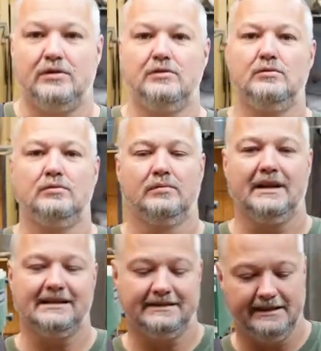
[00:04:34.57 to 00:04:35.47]
to,
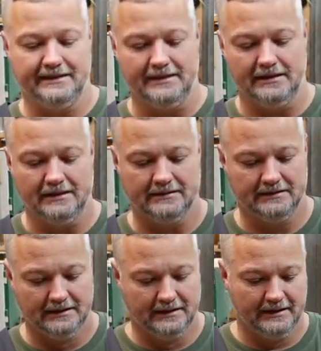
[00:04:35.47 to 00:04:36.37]
like I said, uh,
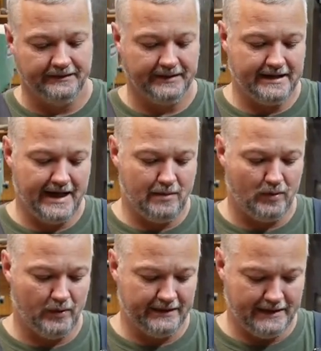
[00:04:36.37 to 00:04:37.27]
the
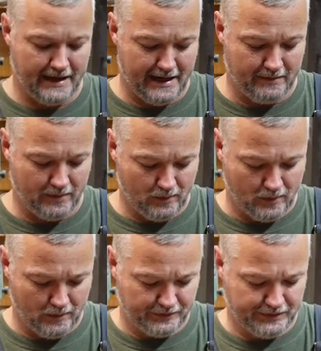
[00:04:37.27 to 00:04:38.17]
cowboy tie
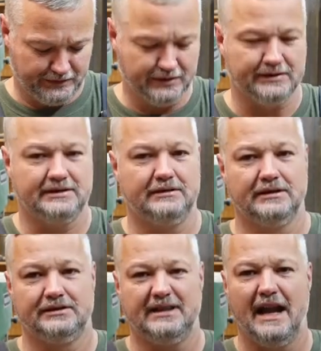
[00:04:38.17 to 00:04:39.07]
or just the,
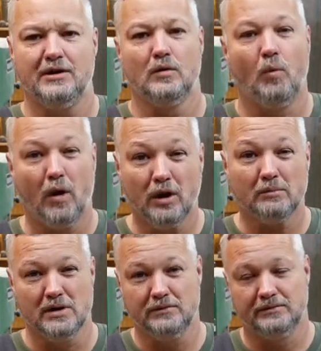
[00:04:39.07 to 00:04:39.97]
the standard work
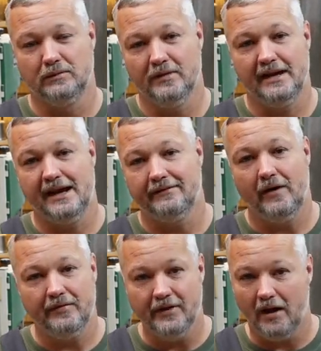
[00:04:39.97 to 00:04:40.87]
boots where they have
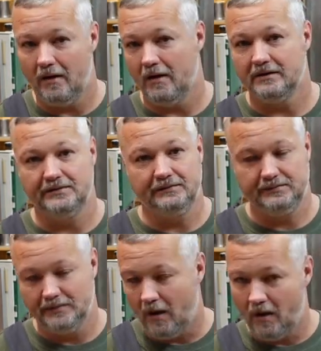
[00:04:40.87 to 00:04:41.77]
the hard,
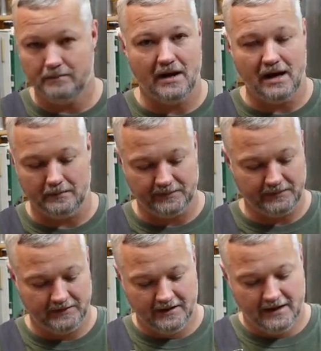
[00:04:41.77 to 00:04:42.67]
hard
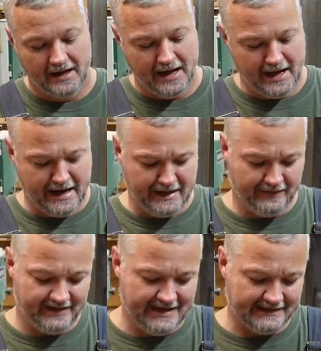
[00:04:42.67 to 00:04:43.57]
bottoms.
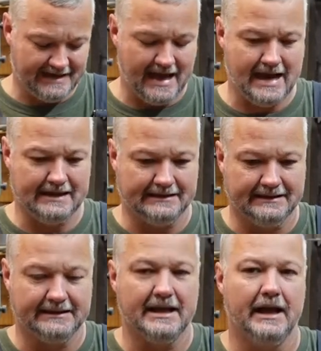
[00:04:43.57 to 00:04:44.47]
And these
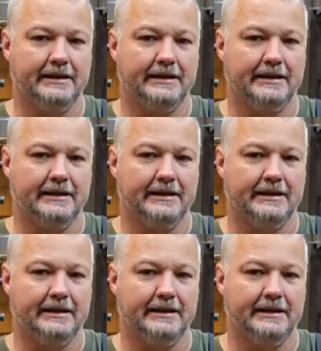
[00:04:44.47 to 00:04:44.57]
guys